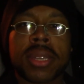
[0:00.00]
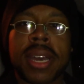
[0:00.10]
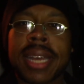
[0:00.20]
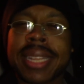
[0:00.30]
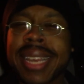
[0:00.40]
So
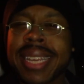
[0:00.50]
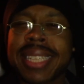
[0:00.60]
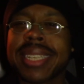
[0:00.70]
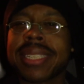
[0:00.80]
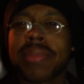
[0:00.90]
I, I think
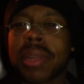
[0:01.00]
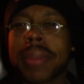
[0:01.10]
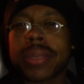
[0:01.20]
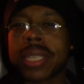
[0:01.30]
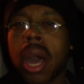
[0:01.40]
he said something
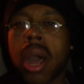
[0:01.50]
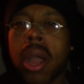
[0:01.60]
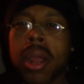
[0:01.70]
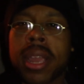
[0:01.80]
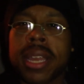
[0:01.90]
about
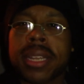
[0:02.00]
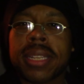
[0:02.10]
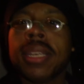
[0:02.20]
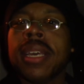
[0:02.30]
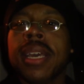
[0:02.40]
tar
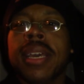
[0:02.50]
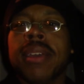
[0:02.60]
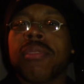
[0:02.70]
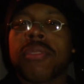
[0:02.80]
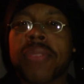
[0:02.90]
and
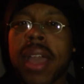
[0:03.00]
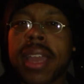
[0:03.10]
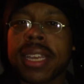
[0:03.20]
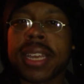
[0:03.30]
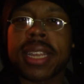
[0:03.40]

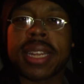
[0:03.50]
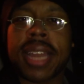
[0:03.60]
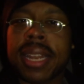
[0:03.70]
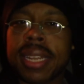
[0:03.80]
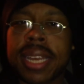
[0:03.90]
refining it, and
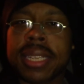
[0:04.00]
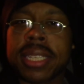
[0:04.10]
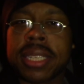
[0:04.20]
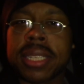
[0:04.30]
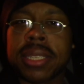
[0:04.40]
that led
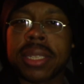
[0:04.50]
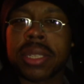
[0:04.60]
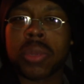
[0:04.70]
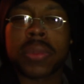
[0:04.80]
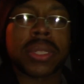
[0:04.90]
to
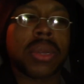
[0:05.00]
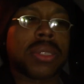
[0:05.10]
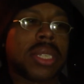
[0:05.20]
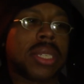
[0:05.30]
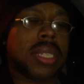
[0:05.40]
super
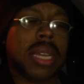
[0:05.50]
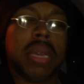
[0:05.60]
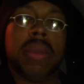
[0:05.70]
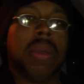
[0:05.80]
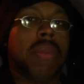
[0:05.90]
soldiers.
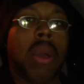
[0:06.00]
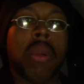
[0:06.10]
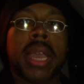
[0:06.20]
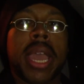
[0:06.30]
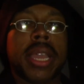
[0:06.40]

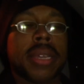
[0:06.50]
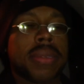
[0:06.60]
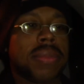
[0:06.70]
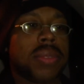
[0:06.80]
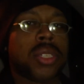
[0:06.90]
Okay,
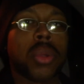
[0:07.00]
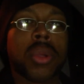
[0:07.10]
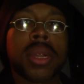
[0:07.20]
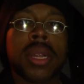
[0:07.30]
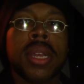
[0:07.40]

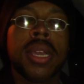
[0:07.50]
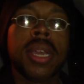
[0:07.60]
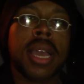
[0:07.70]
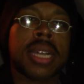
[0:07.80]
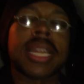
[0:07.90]
sure.
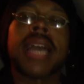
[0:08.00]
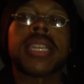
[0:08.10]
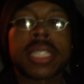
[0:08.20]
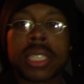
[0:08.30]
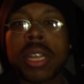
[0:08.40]
Cause
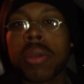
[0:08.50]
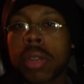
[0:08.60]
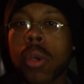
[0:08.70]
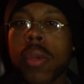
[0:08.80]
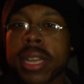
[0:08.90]
I, cause you don't
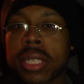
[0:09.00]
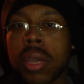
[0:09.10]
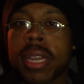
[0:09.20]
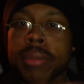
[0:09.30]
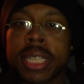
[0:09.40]
know where it's
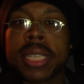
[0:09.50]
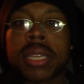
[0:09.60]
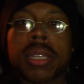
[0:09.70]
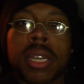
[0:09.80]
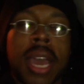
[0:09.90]
going. It was
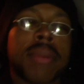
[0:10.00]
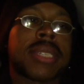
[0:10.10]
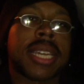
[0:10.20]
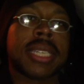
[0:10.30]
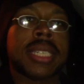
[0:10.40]
either gonna. I
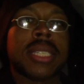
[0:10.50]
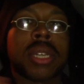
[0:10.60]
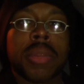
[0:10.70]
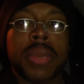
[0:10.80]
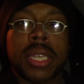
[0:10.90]
was like, it's
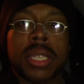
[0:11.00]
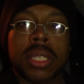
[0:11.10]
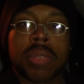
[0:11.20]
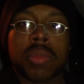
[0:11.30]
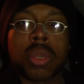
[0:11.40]
either gonna be
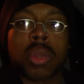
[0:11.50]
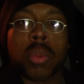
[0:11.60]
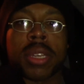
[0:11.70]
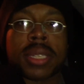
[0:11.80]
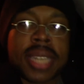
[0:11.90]
some sort
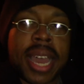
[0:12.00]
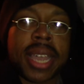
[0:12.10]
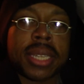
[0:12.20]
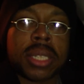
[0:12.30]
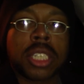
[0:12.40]
of weird
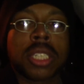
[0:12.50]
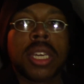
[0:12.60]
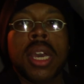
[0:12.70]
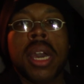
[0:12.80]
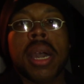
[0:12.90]
science,
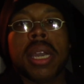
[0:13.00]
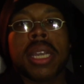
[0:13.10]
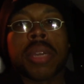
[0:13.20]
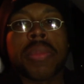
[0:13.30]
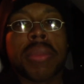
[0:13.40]

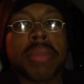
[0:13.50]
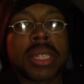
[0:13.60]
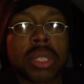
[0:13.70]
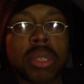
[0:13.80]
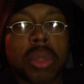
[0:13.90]
it could be a
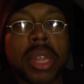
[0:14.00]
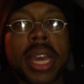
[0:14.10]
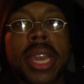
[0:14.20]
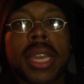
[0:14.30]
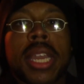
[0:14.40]
mystical
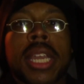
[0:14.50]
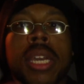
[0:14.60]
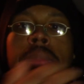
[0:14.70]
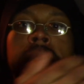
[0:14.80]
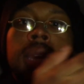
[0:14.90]
thing, it
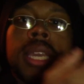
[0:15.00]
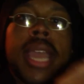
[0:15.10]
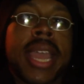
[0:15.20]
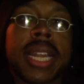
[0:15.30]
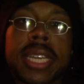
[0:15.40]
could be
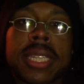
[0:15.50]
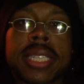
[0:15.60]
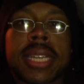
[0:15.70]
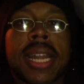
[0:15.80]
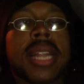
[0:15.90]
alien
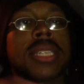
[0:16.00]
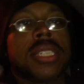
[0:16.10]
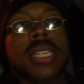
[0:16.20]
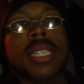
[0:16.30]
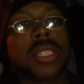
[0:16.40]

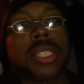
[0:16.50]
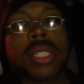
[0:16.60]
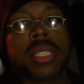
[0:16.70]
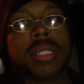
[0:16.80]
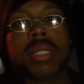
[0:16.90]
technology, and it's
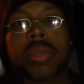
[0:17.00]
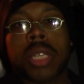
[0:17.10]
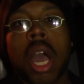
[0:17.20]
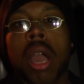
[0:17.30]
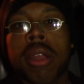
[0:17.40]
just
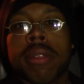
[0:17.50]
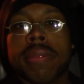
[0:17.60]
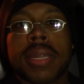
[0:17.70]
tar.